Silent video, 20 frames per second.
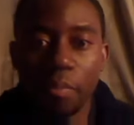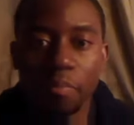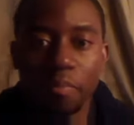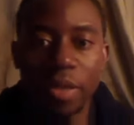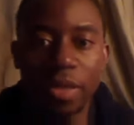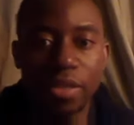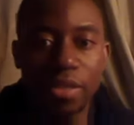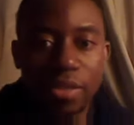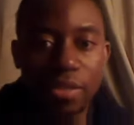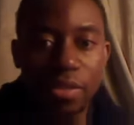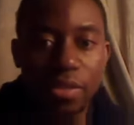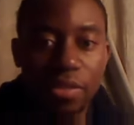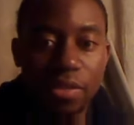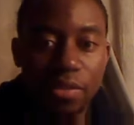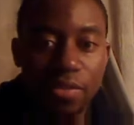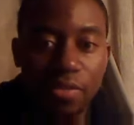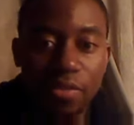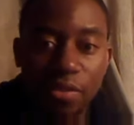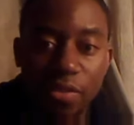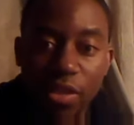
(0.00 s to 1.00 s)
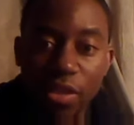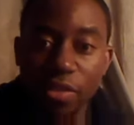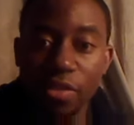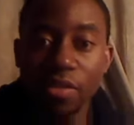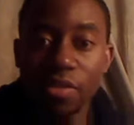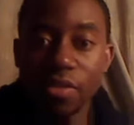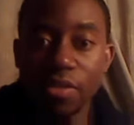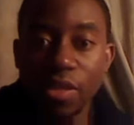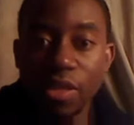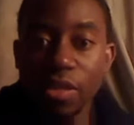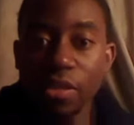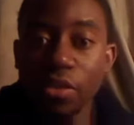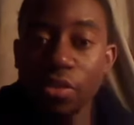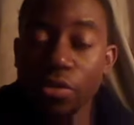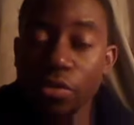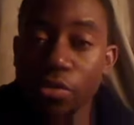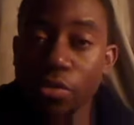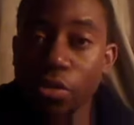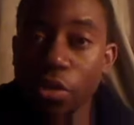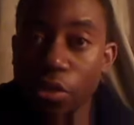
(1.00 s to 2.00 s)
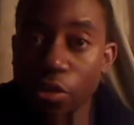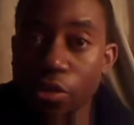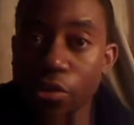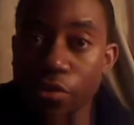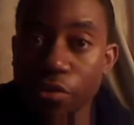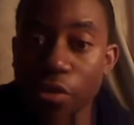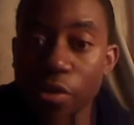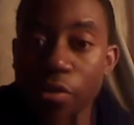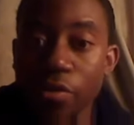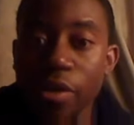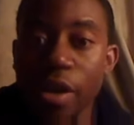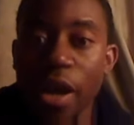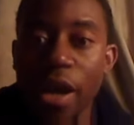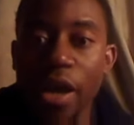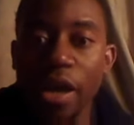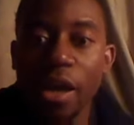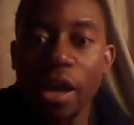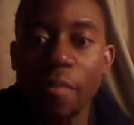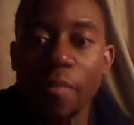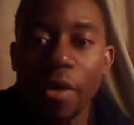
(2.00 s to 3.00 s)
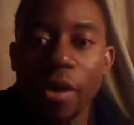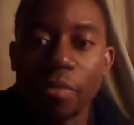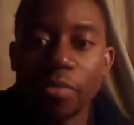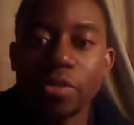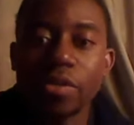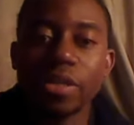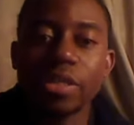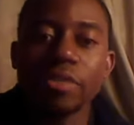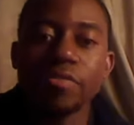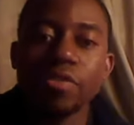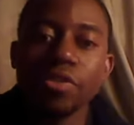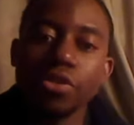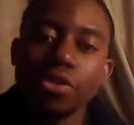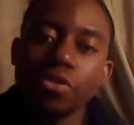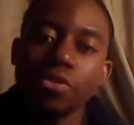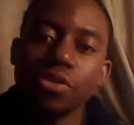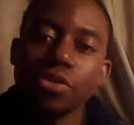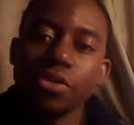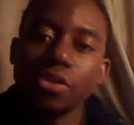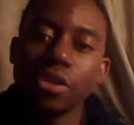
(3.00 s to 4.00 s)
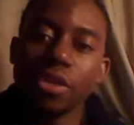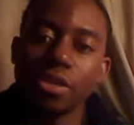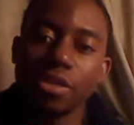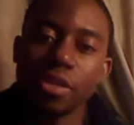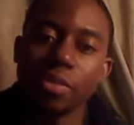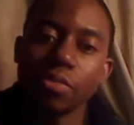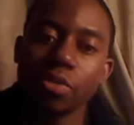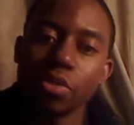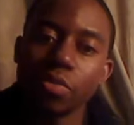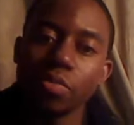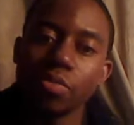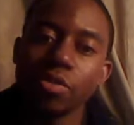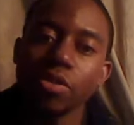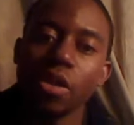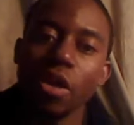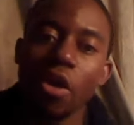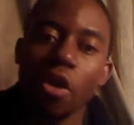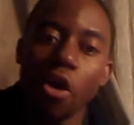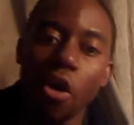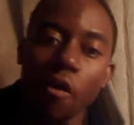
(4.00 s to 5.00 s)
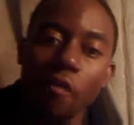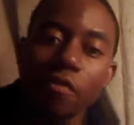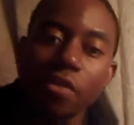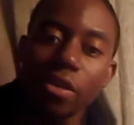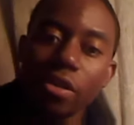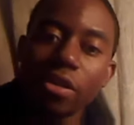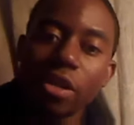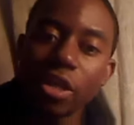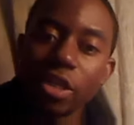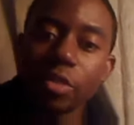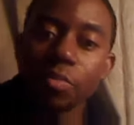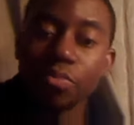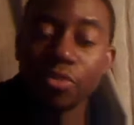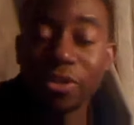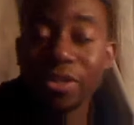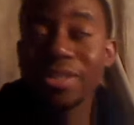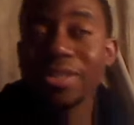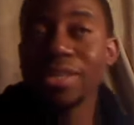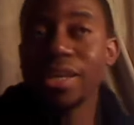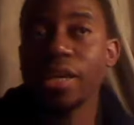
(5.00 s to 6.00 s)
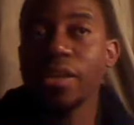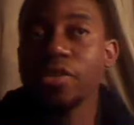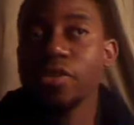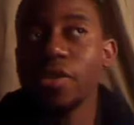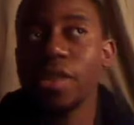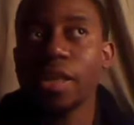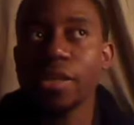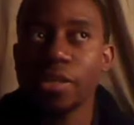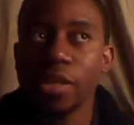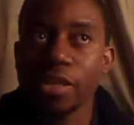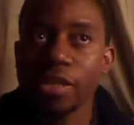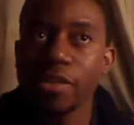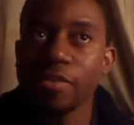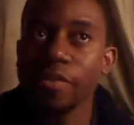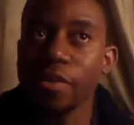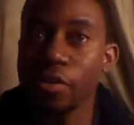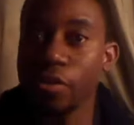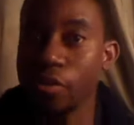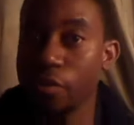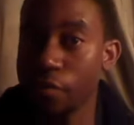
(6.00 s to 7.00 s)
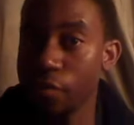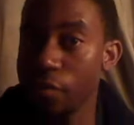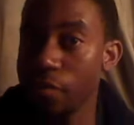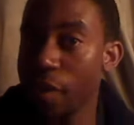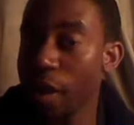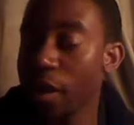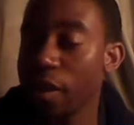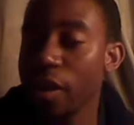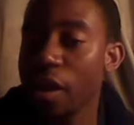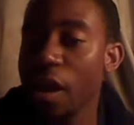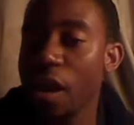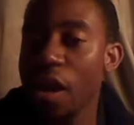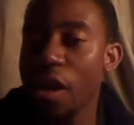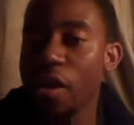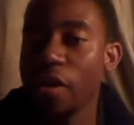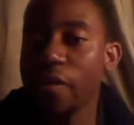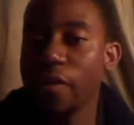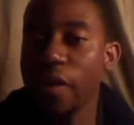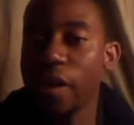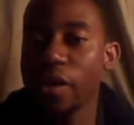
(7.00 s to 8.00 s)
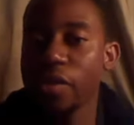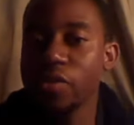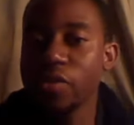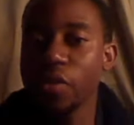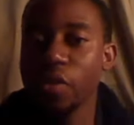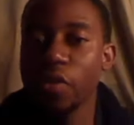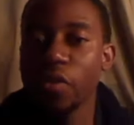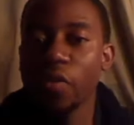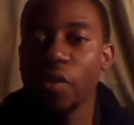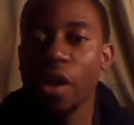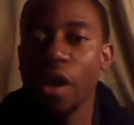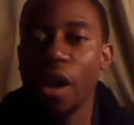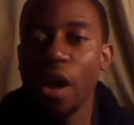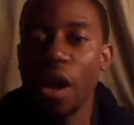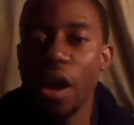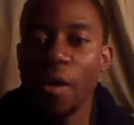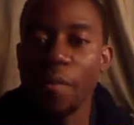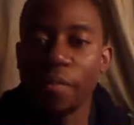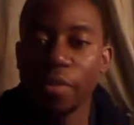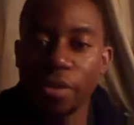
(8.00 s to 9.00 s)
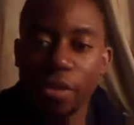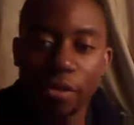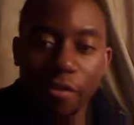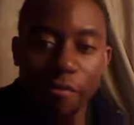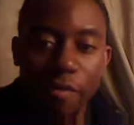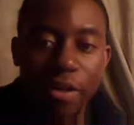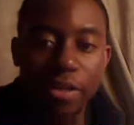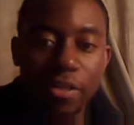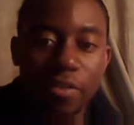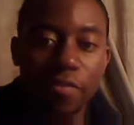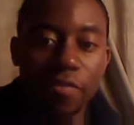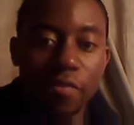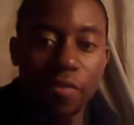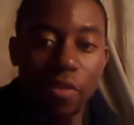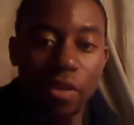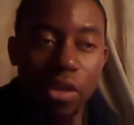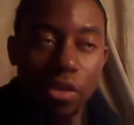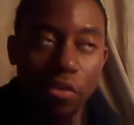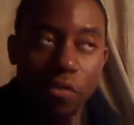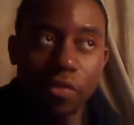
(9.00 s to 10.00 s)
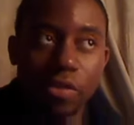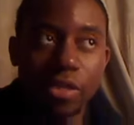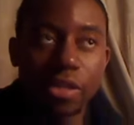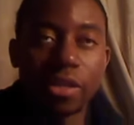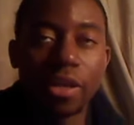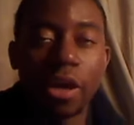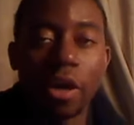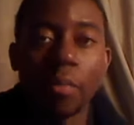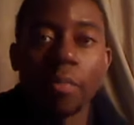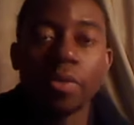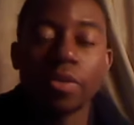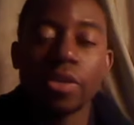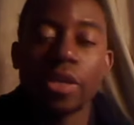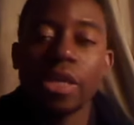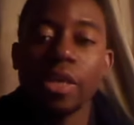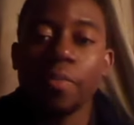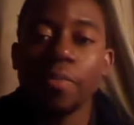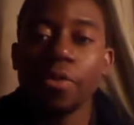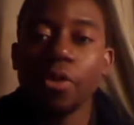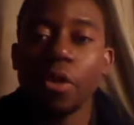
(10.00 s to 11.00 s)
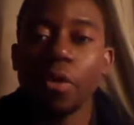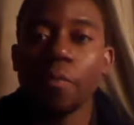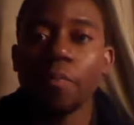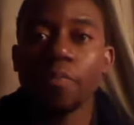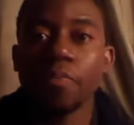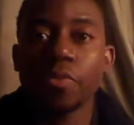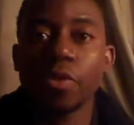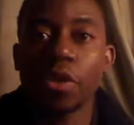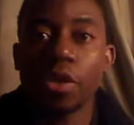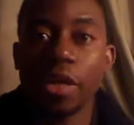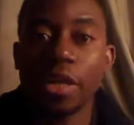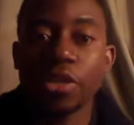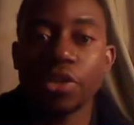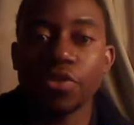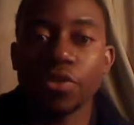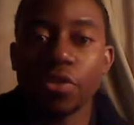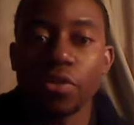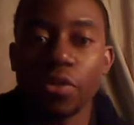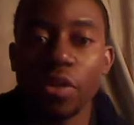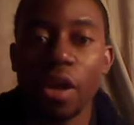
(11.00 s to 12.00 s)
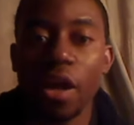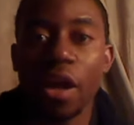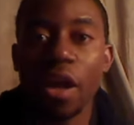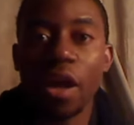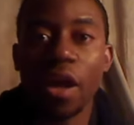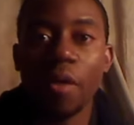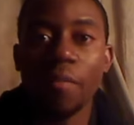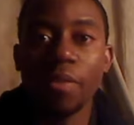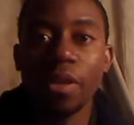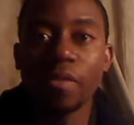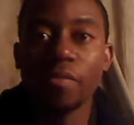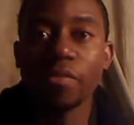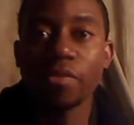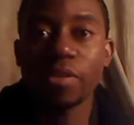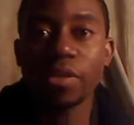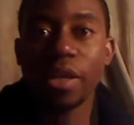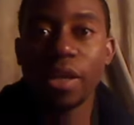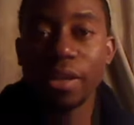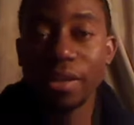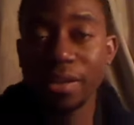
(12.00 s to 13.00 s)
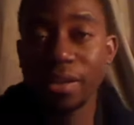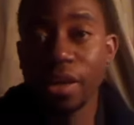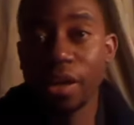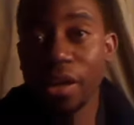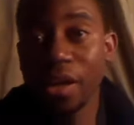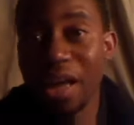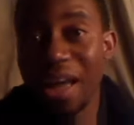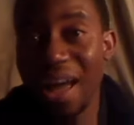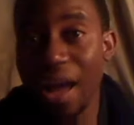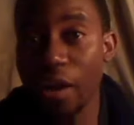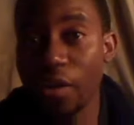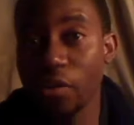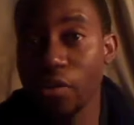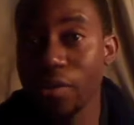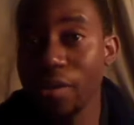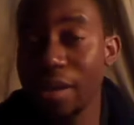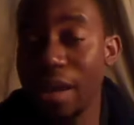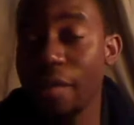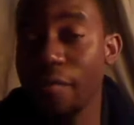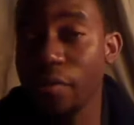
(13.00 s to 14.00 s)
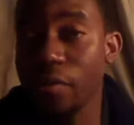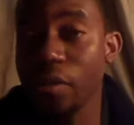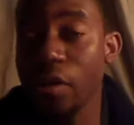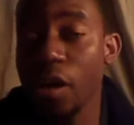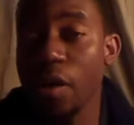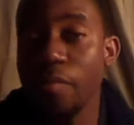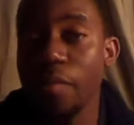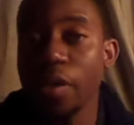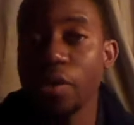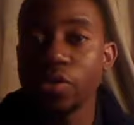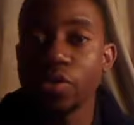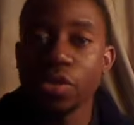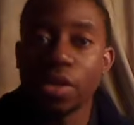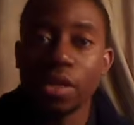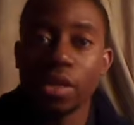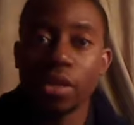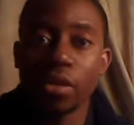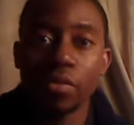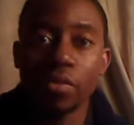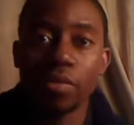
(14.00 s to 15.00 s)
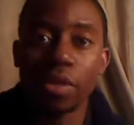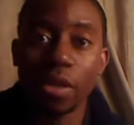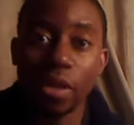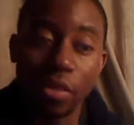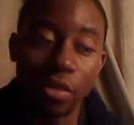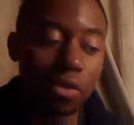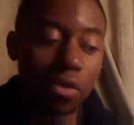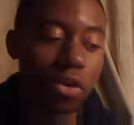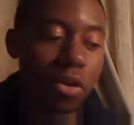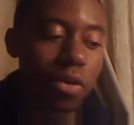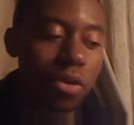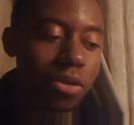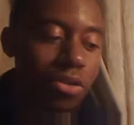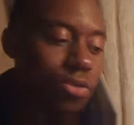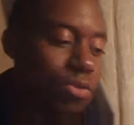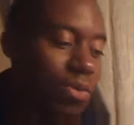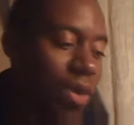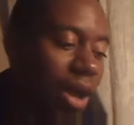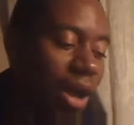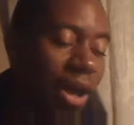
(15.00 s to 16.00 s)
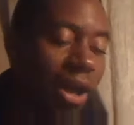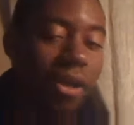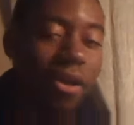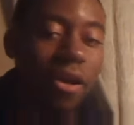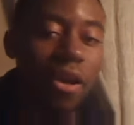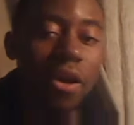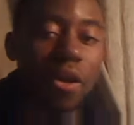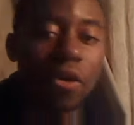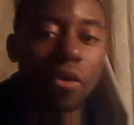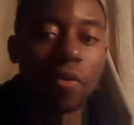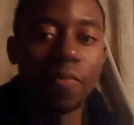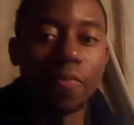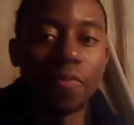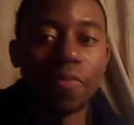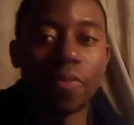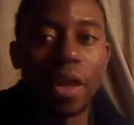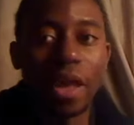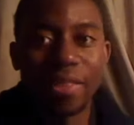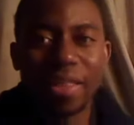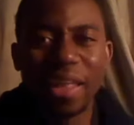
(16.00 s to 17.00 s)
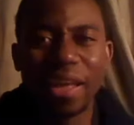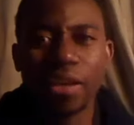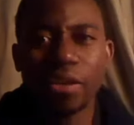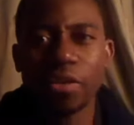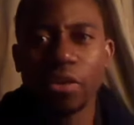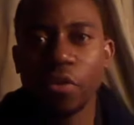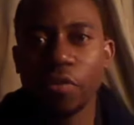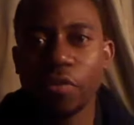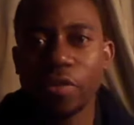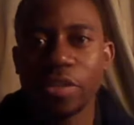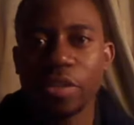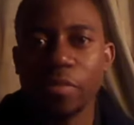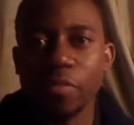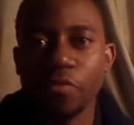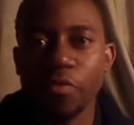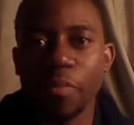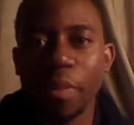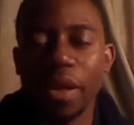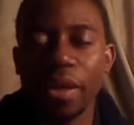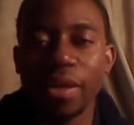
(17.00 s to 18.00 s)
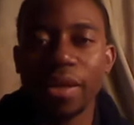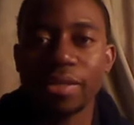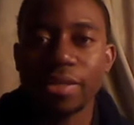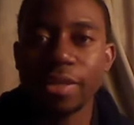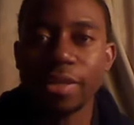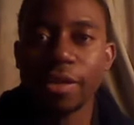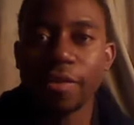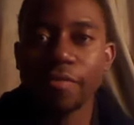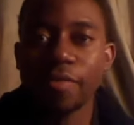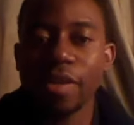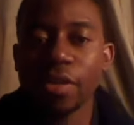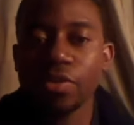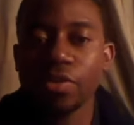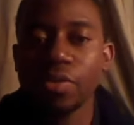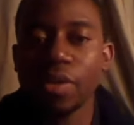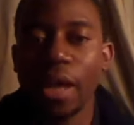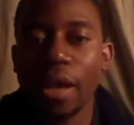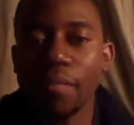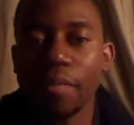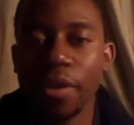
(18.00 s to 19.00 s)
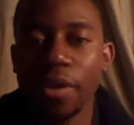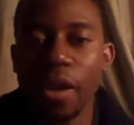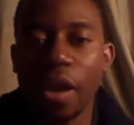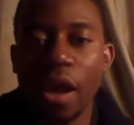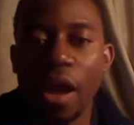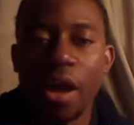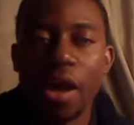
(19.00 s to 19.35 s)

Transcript: beta sitosterol, um, helps to actually reduce the symptoms of an enlarged prostate. So that's actually very good for men. Okay, so um, and are effective in obviously helping keep your cholesterol um, levels in at a good level, making sure that they don't that they're not going too high um, and that you're obviously remaining as healthy as you can be.